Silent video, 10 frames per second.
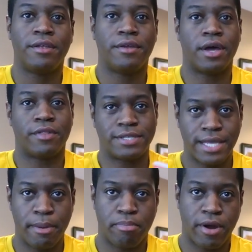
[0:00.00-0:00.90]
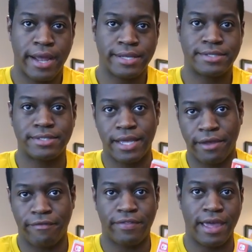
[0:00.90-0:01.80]
you know, the same price
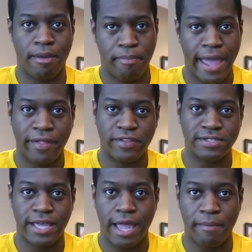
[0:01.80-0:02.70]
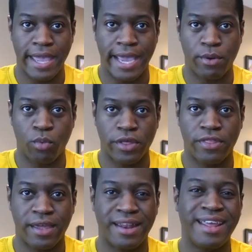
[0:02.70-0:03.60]
if they packed this game in with
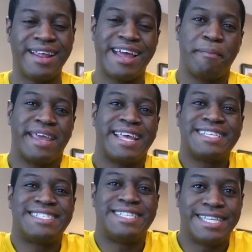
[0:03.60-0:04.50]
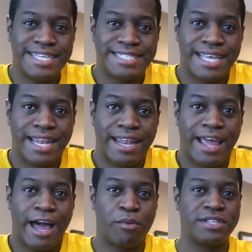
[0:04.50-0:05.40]
it. I mean, it's decent.
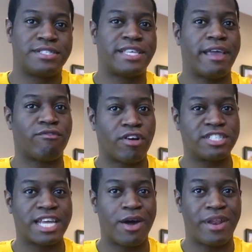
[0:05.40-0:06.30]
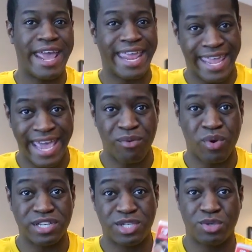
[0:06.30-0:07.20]
I wouldn't say rush out and get
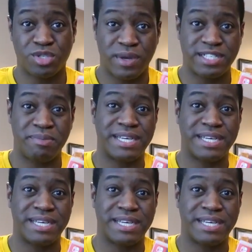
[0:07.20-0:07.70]
1-2 Switch